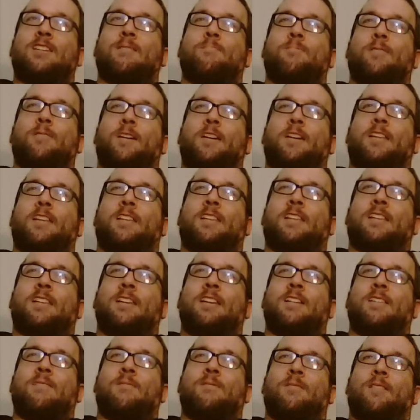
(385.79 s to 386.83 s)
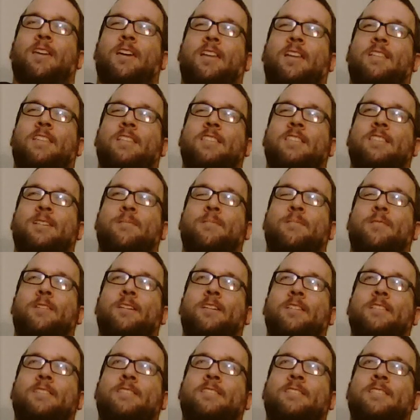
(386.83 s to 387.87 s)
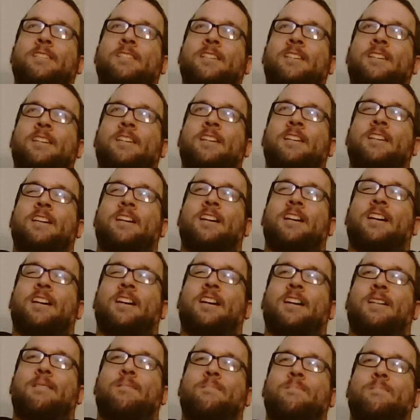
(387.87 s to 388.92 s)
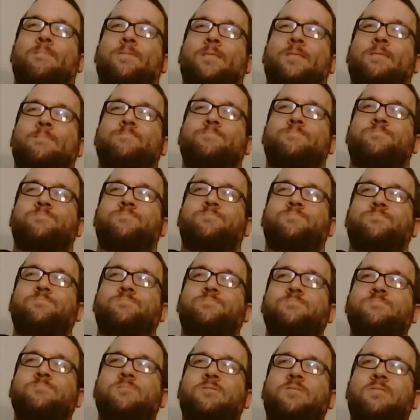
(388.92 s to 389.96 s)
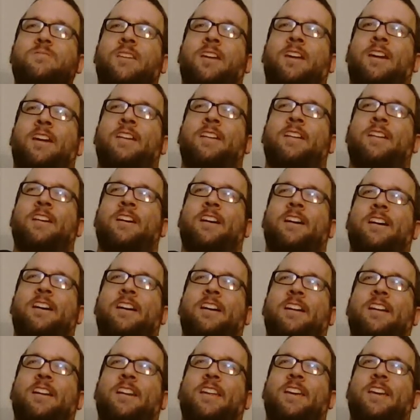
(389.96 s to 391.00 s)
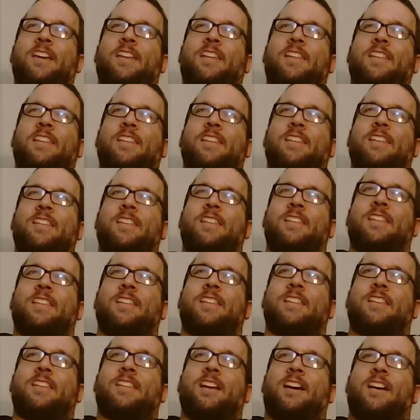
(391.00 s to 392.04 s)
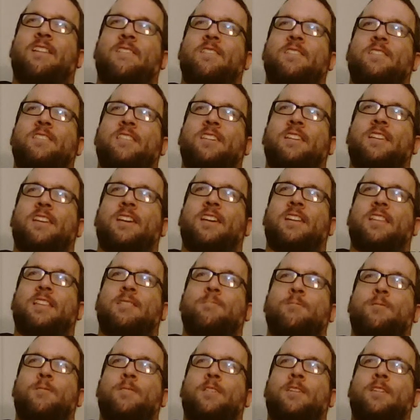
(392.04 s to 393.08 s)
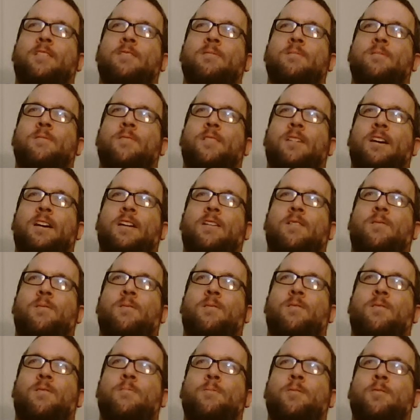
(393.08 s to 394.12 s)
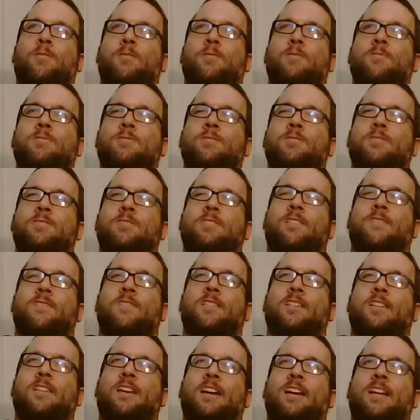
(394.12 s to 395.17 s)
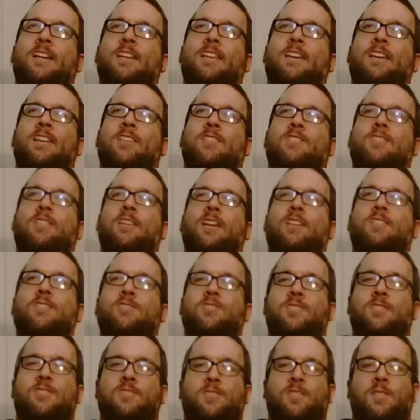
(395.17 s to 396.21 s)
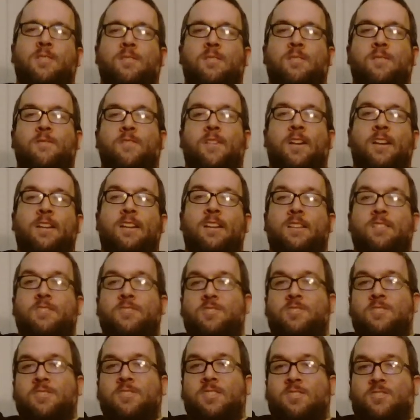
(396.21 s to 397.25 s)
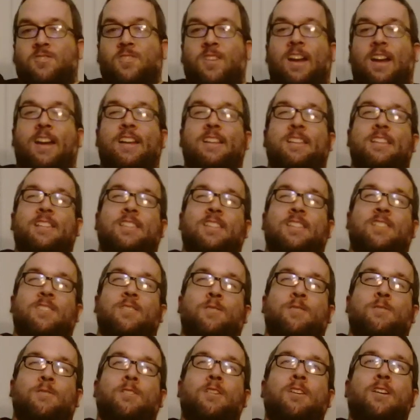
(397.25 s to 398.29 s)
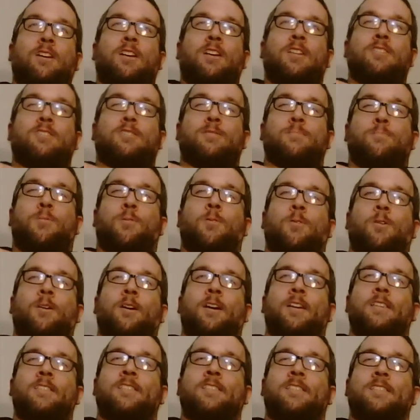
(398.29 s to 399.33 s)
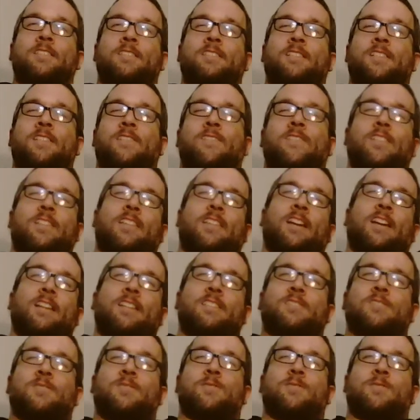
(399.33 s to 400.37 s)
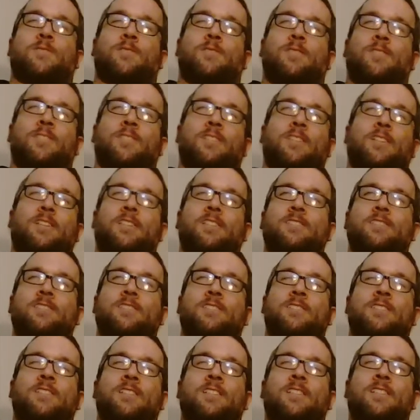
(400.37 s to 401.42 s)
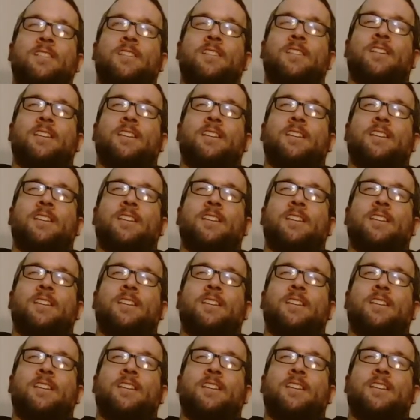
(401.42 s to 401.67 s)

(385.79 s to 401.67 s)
She can probably uh, relate to some of this. Um, and uh, like obviously like this movie deals with a lot of hormones and stuff like that. Like as she slowly finds that she's attracted to little boys and stuff like that, this little girl does and